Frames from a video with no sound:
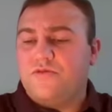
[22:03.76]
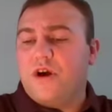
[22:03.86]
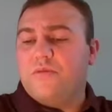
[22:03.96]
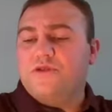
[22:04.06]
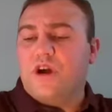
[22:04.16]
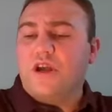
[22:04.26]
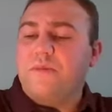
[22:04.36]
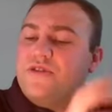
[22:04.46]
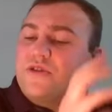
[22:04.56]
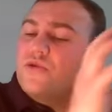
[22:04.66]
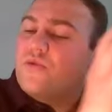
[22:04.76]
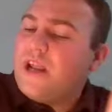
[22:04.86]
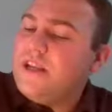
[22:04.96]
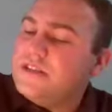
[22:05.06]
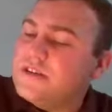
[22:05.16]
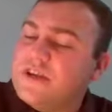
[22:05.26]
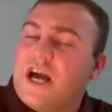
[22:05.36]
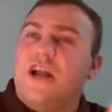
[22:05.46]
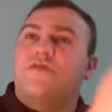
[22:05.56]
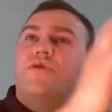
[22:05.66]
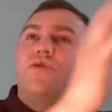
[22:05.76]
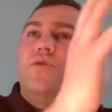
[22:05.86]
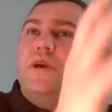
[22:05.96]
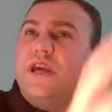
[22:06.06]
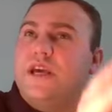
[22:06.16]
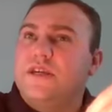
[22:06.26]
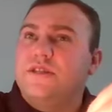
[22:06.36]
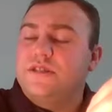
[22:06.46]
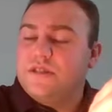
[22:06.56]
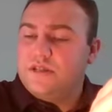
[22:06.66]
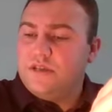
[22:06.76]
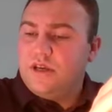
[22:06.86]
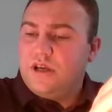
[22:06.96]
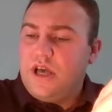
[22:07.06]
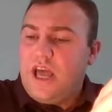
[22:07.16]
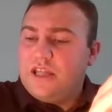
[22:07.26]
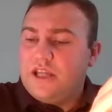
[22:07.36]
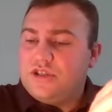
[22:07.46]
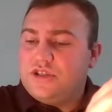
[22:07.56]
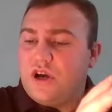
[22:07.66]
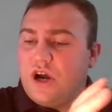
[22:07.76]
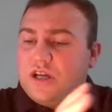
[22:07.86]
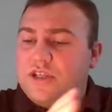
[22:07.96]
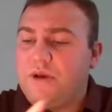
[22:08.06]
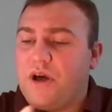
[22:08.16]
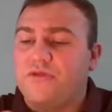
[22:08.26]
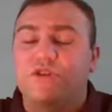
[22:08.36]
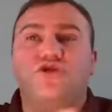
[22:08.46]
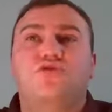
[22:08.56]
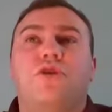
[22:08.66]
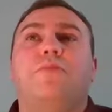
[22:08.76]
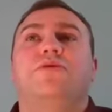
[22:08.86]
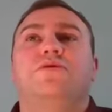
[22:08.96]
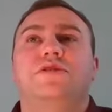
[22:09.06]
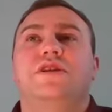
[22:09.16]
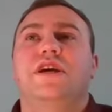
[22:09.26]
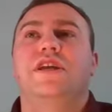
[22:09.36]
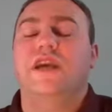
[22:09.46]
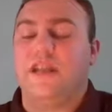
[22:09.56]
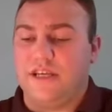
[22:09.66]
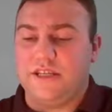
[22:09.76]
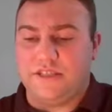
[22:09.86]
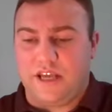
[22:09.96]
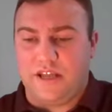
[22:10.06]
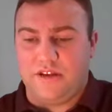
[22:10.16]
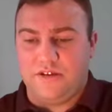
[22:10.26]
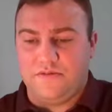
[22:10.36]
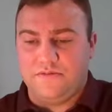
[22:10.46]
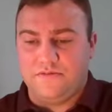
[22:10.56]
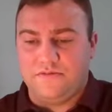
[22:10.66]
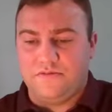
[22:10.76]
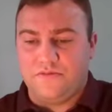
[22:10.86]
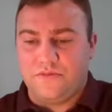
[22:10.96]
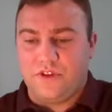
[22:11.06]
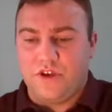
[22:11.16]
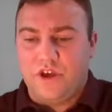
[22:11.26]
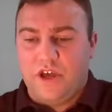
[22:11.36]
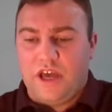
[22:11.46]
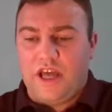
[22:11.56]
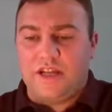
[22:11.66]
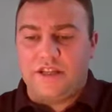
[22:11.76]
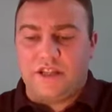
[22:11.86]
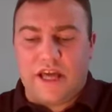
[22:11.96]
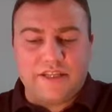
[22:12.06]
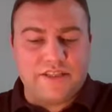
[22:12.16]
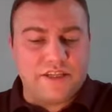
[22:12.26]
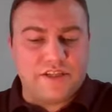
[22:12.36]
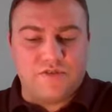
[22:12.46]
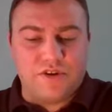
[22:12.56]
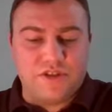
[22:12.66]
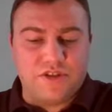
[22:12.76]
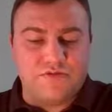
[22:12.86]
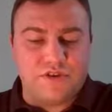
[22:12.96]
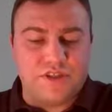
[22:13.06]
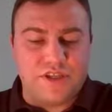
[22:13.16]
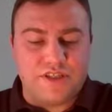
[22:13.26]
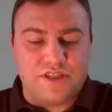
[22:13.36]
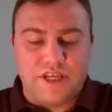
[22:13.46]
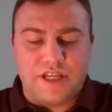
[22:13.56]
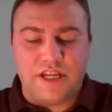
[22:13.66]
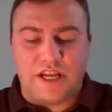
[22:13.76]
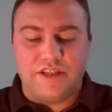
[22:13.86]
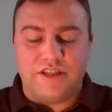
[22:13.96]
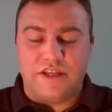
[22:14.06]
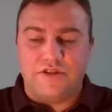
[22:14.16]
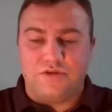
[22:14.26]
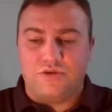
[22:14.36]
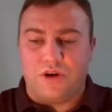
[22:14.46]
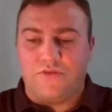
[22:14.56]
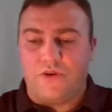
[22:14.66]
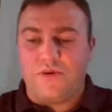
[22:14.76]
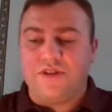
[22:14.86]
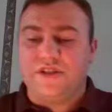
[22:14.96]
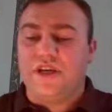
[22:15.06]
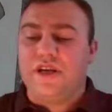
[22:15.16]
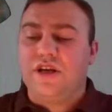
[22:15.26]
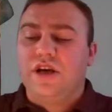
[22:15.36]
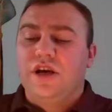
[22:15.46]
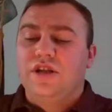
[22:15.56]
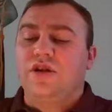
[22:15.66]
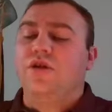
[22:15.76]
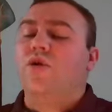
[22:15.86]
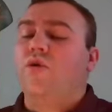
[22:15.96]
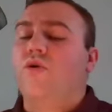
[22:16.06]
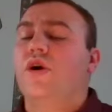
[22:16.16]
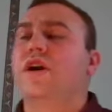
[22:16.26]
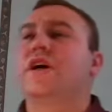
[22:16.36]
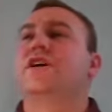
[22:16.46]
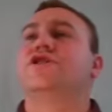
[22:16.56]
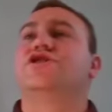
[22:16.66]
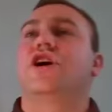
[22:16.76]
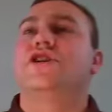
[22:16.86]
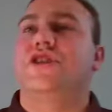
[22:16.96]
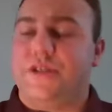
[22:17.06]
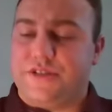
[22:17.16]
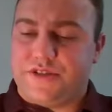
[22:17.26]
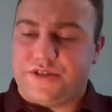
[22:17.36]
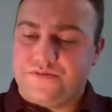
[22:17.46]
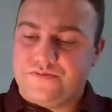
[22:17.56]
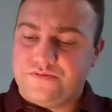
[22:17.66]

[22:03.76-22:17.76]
from talking about the greatness of God, of who he is, and then talks about the troubles that he's in. And in the last 6 verses, verses 19 through 24, we see the Lord judges.